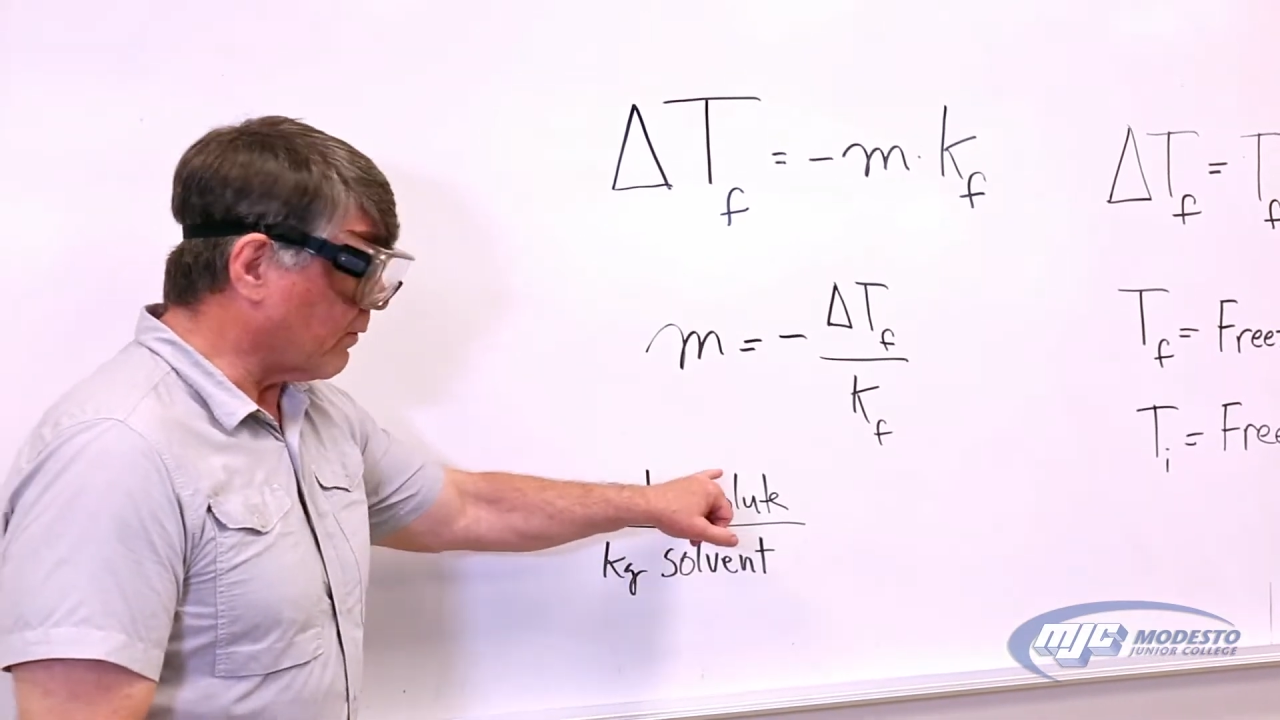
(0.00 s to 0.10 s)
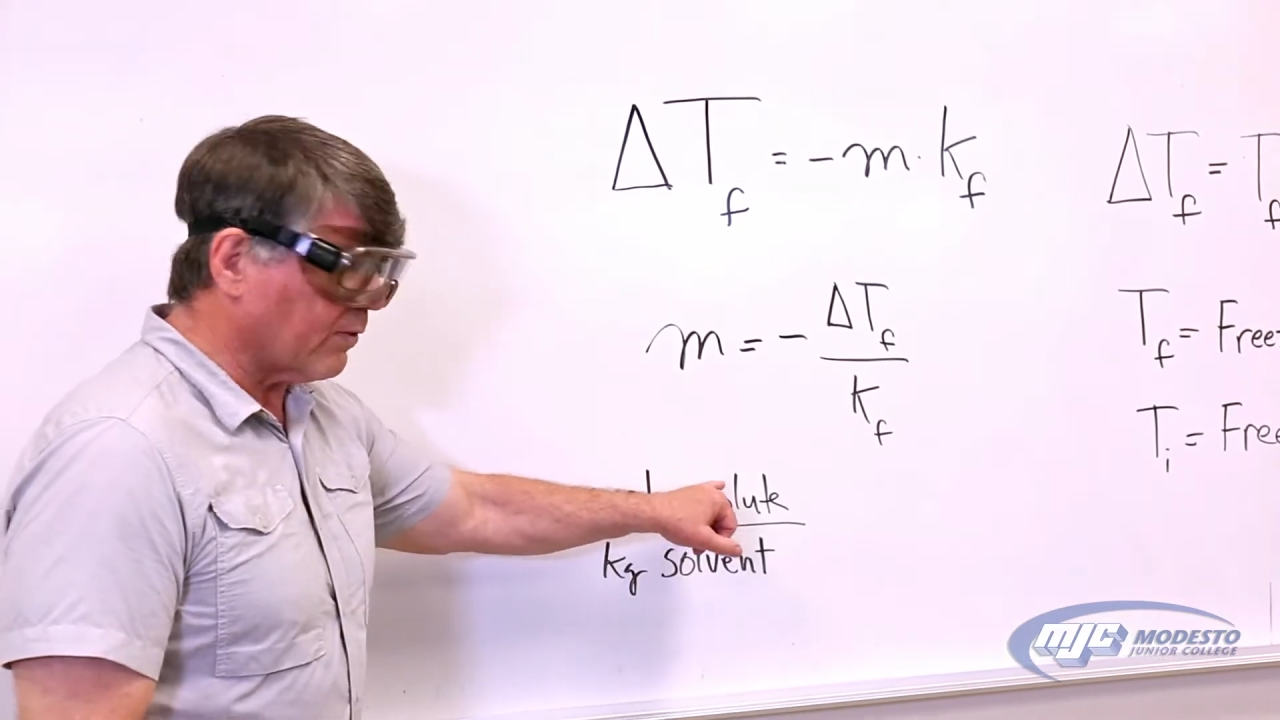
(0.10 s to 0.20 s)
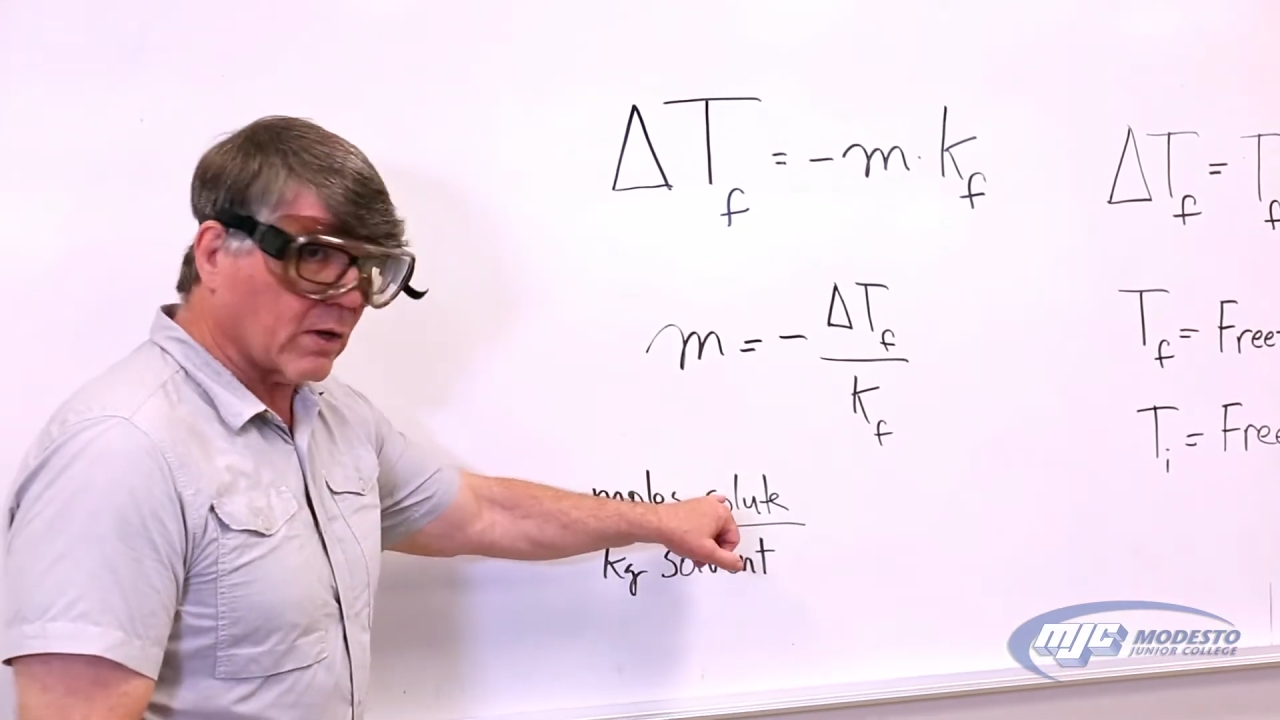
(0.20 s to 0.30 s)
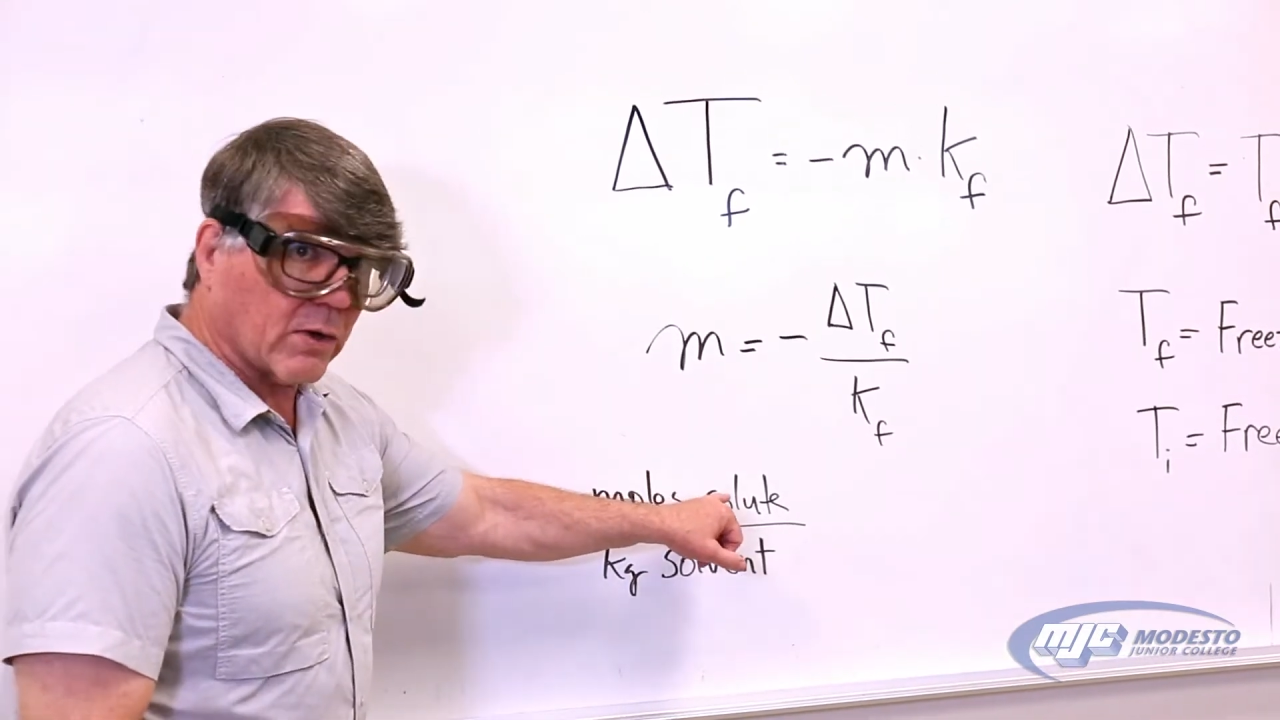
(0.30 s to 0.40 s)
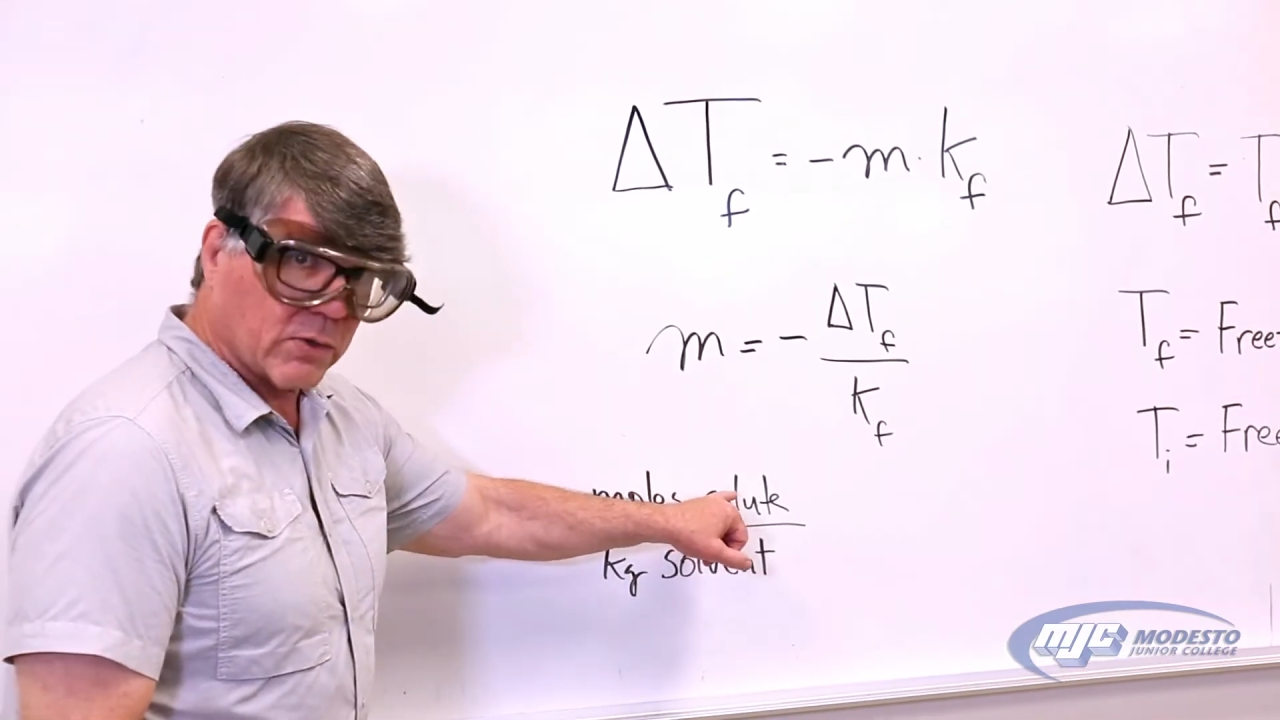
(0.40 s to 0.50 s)

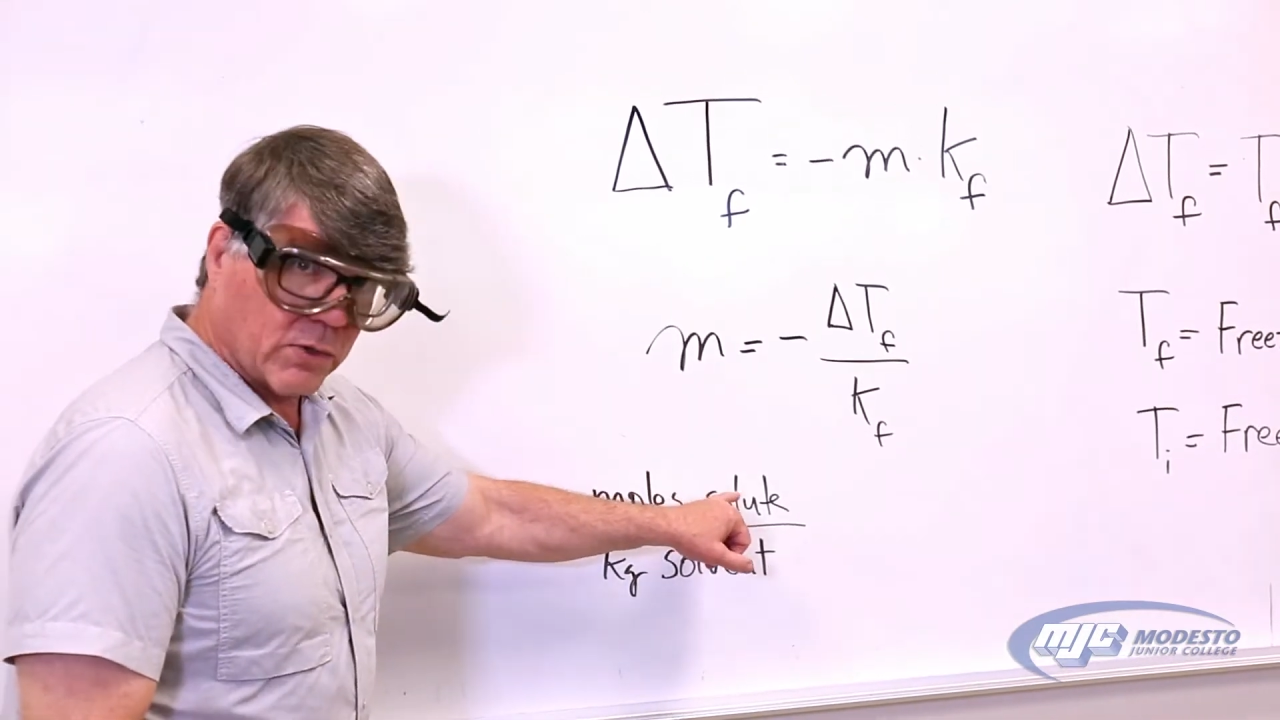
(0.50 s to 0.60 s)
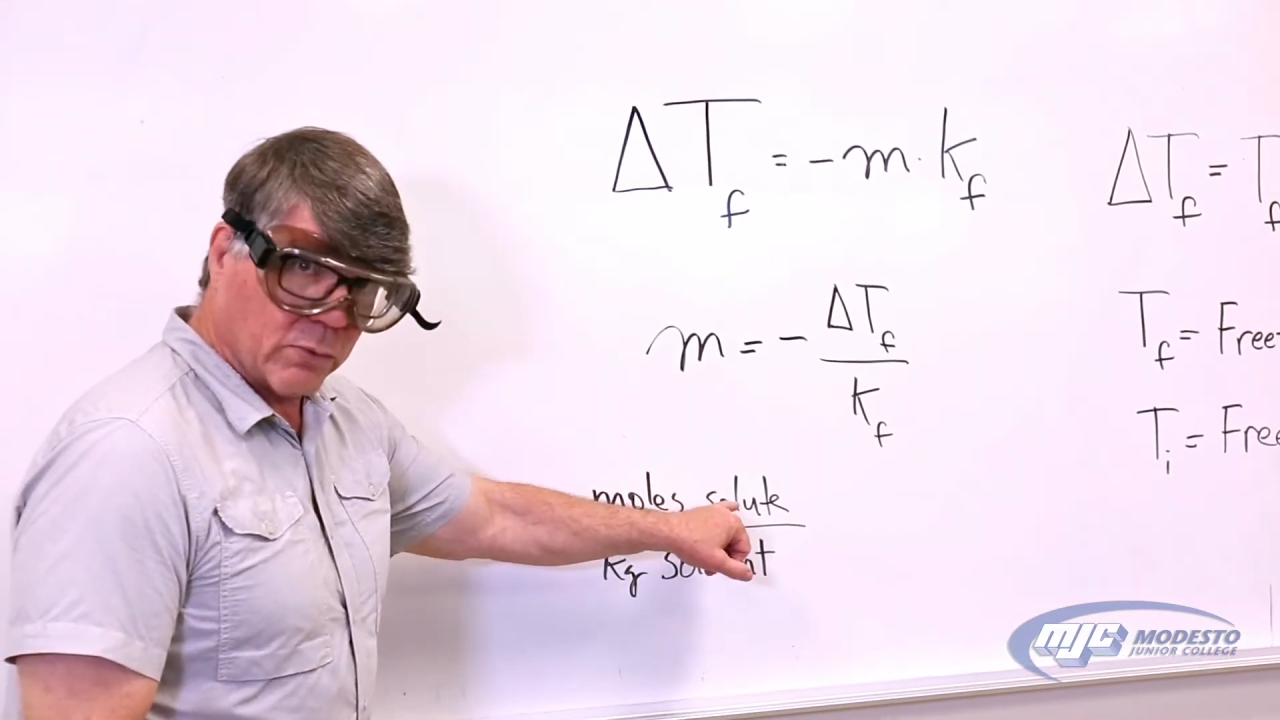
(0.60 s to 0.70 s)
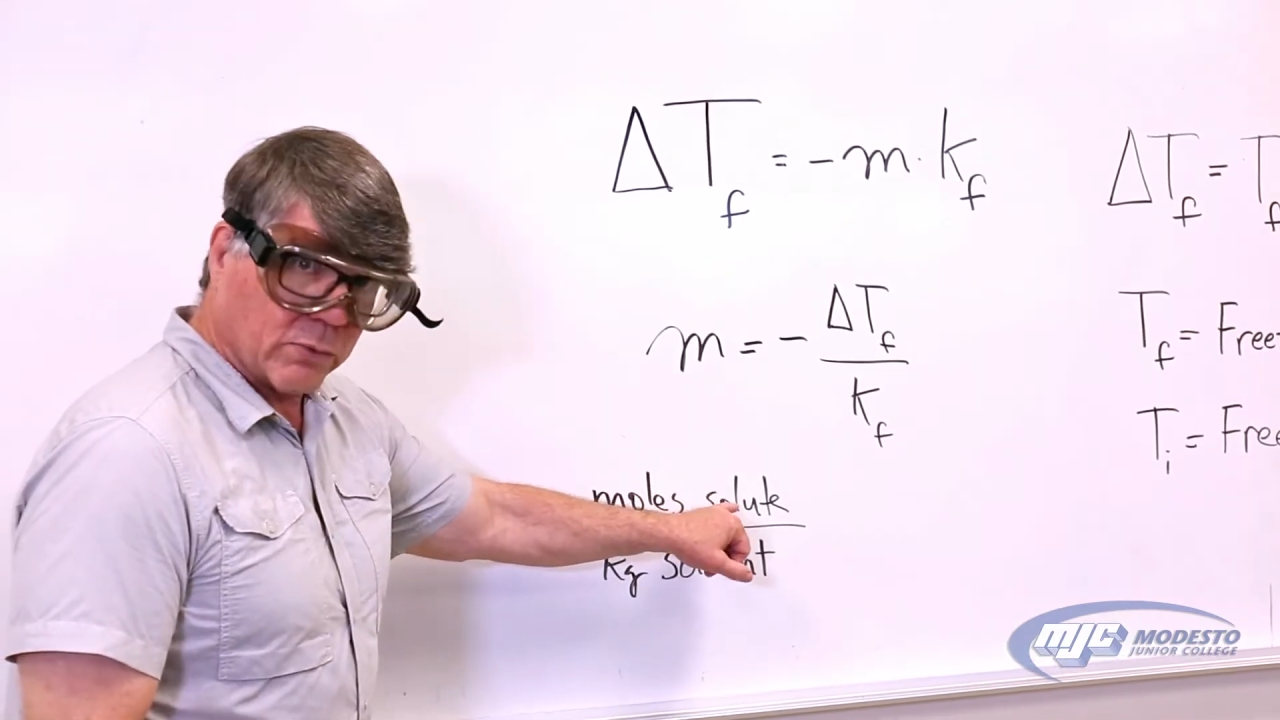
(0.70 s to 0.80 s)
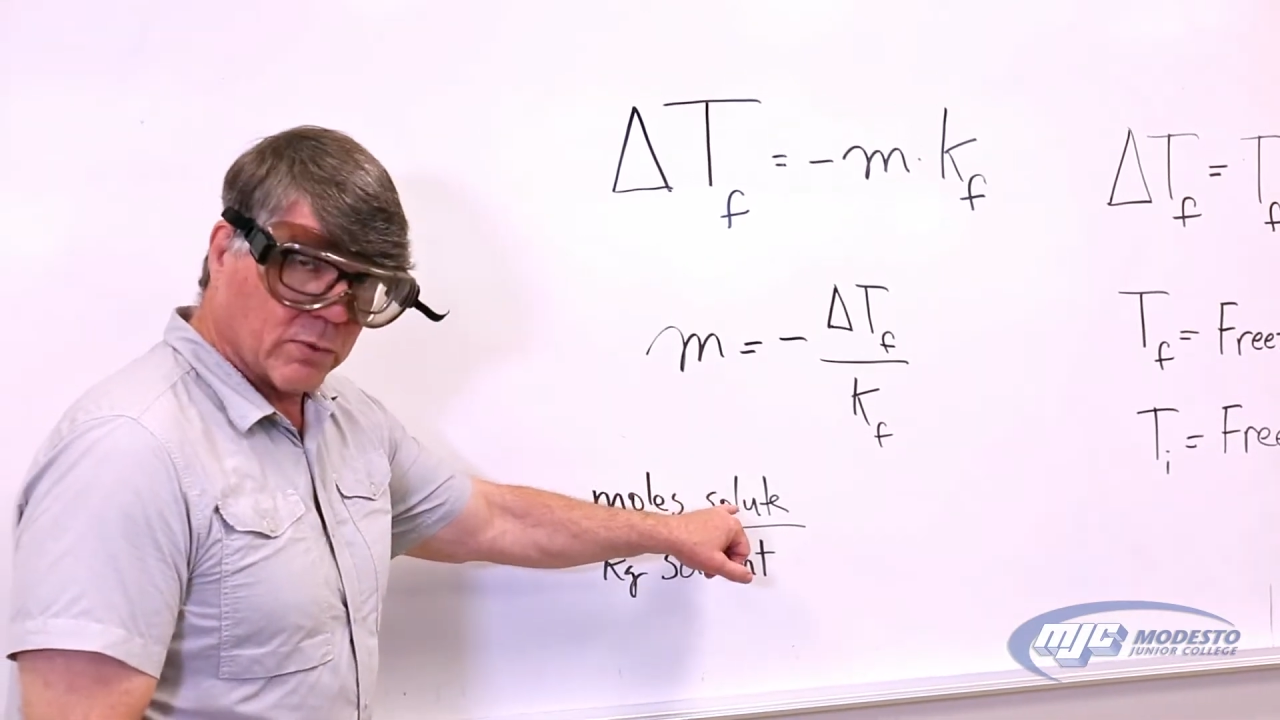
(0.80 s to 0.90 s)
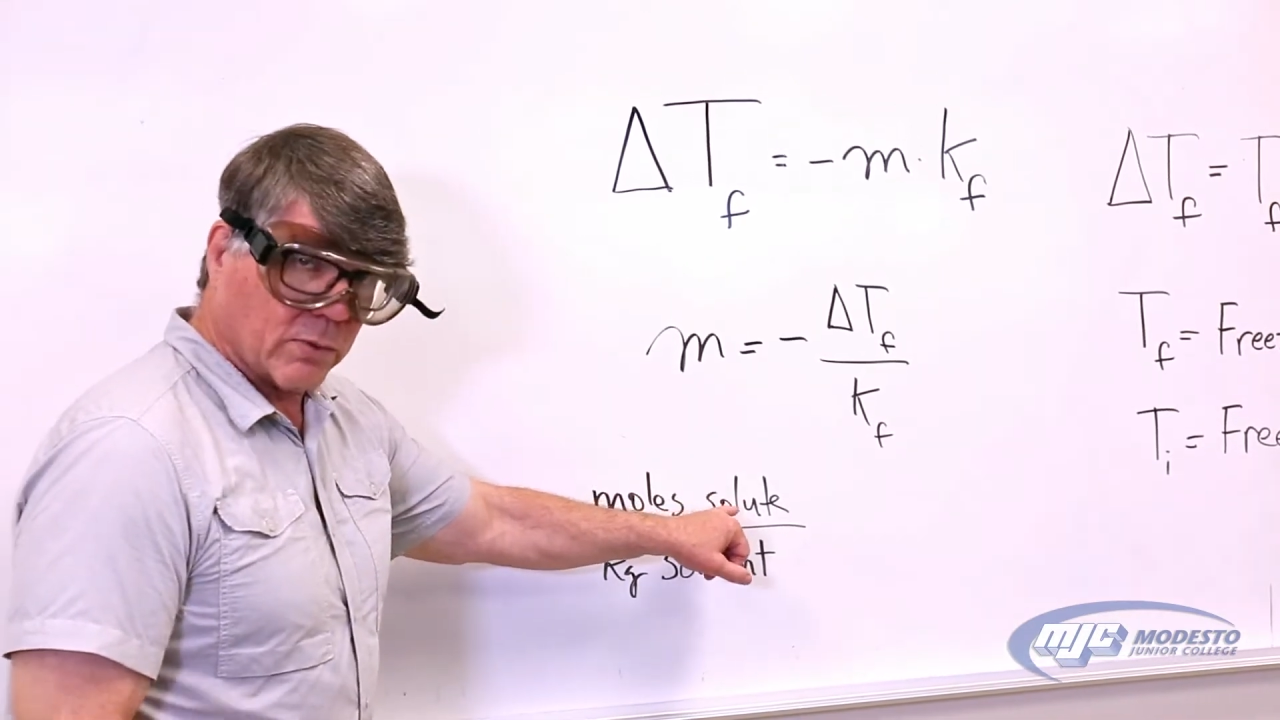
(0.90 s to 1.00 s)

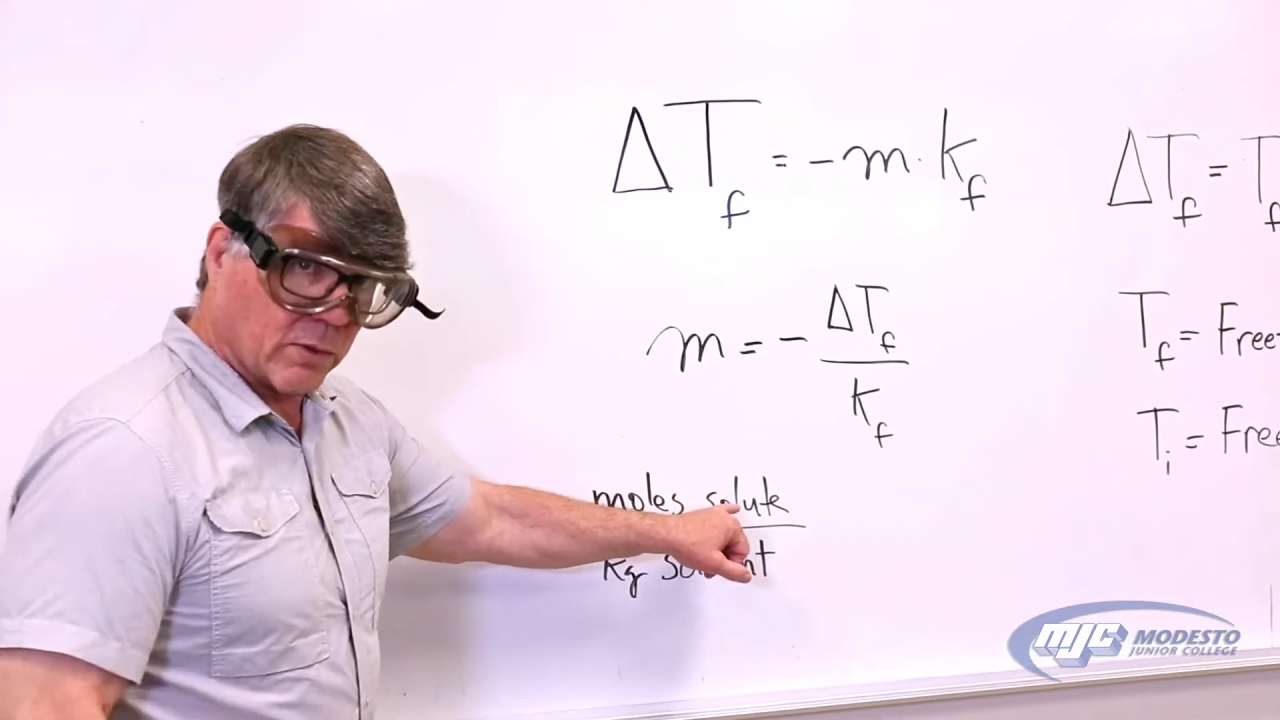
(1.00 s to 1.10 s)
solute,